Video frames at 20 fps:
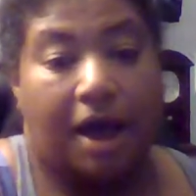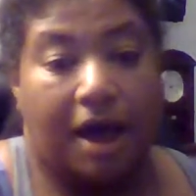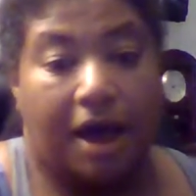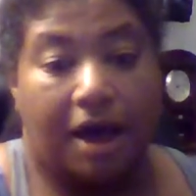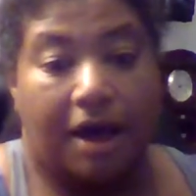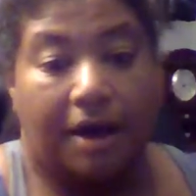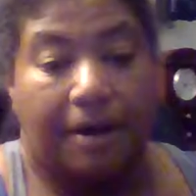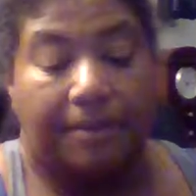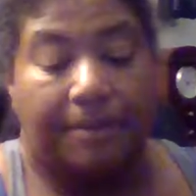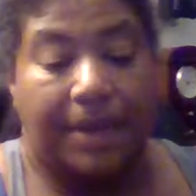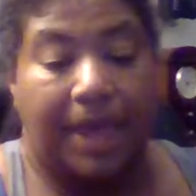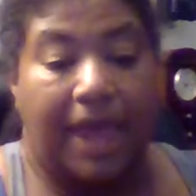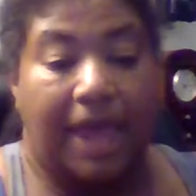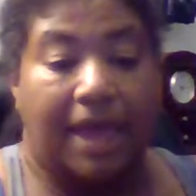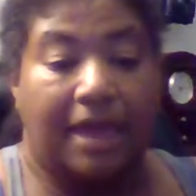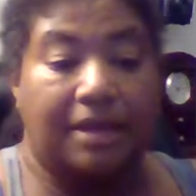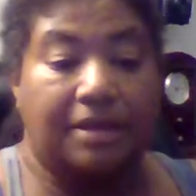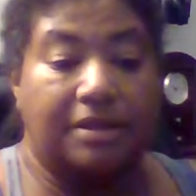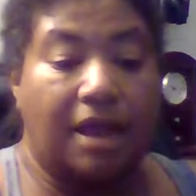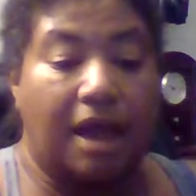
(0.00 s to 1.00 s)

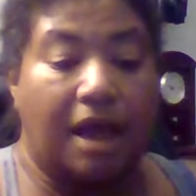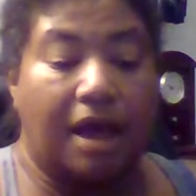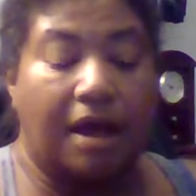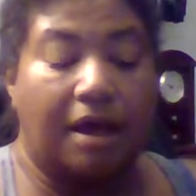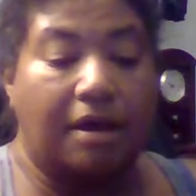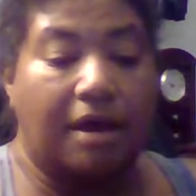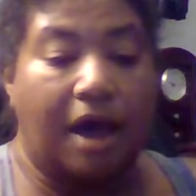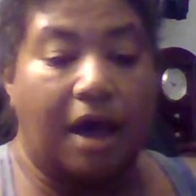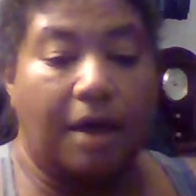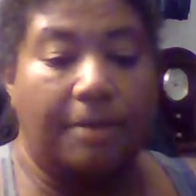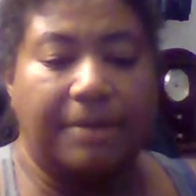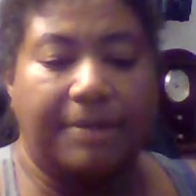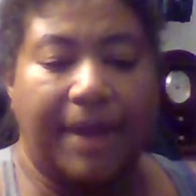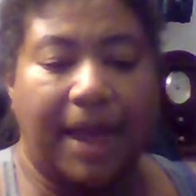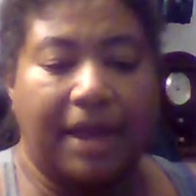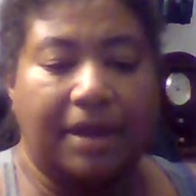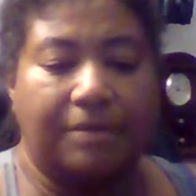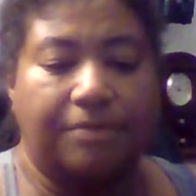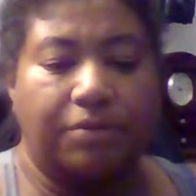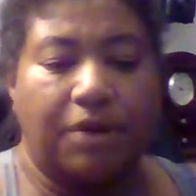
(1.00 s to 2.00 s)
And I'll be
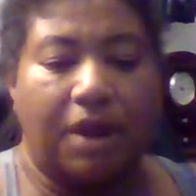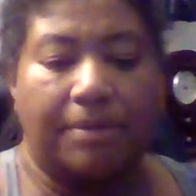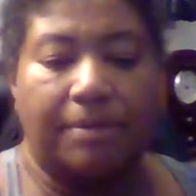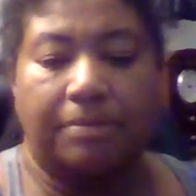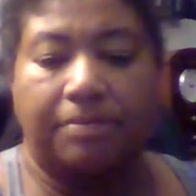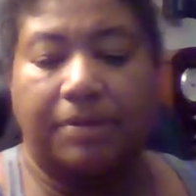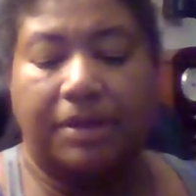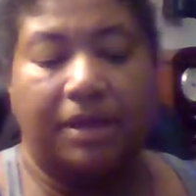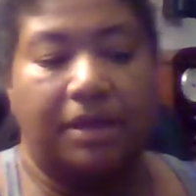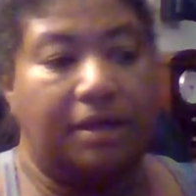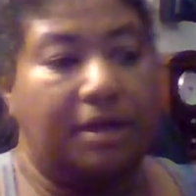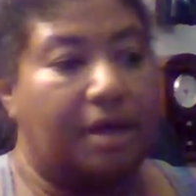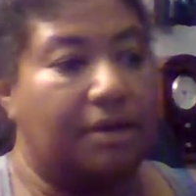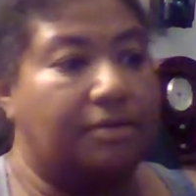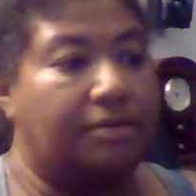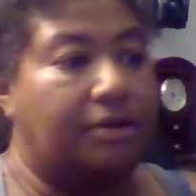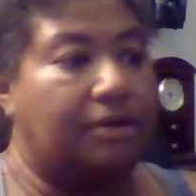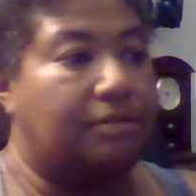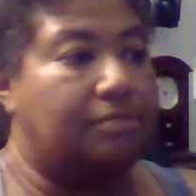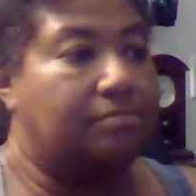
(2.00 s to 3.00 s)
back in probably, I
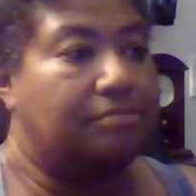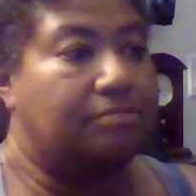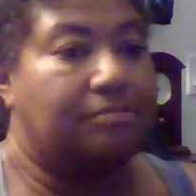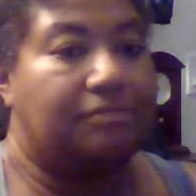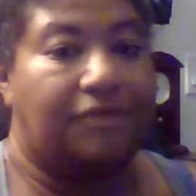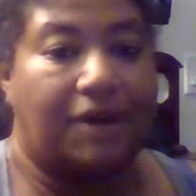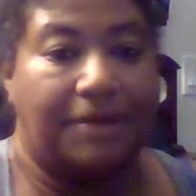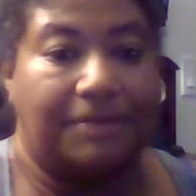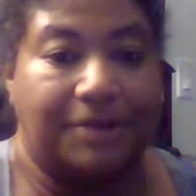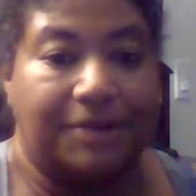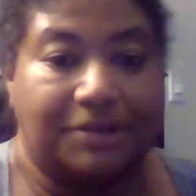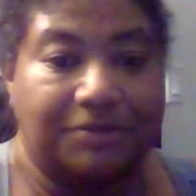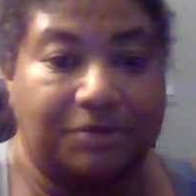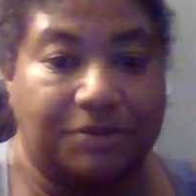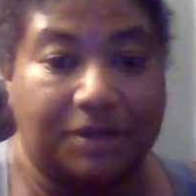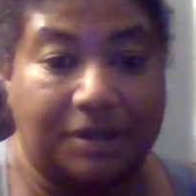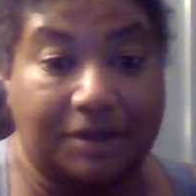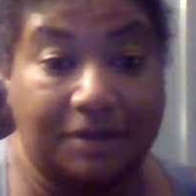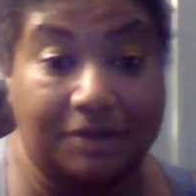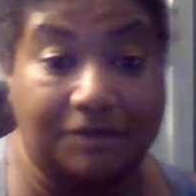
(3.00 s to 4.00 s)
don't know, 5
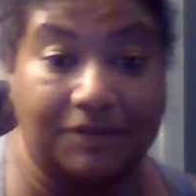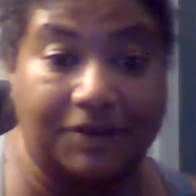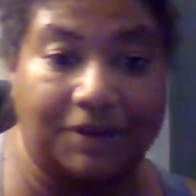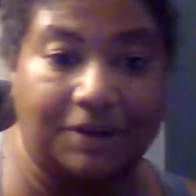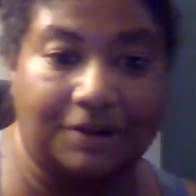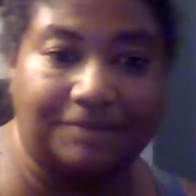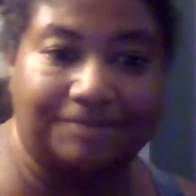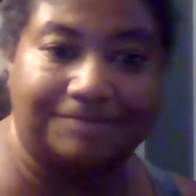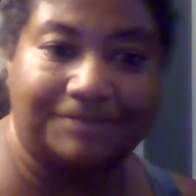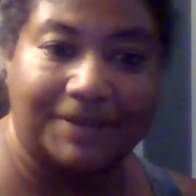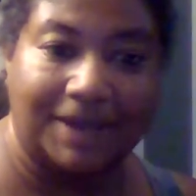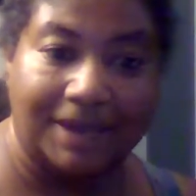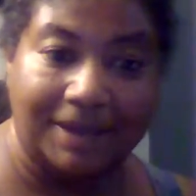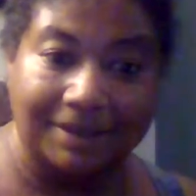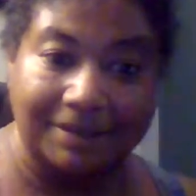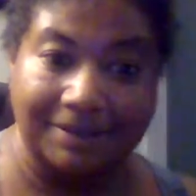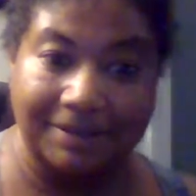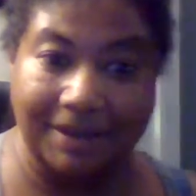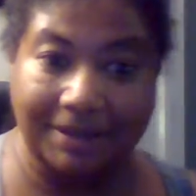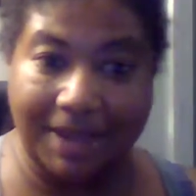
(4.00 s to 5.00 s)
minutes with another video.
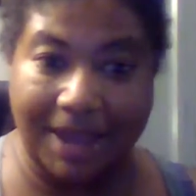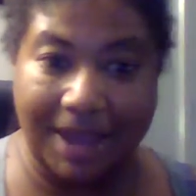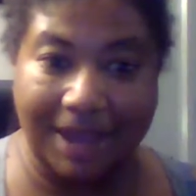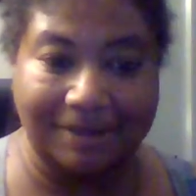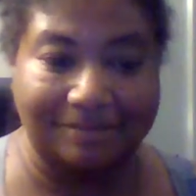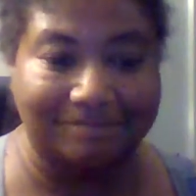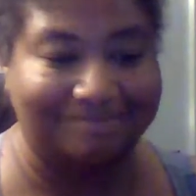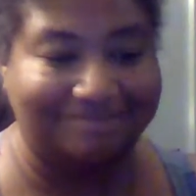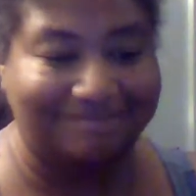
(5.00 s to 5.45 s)
Ta-ta.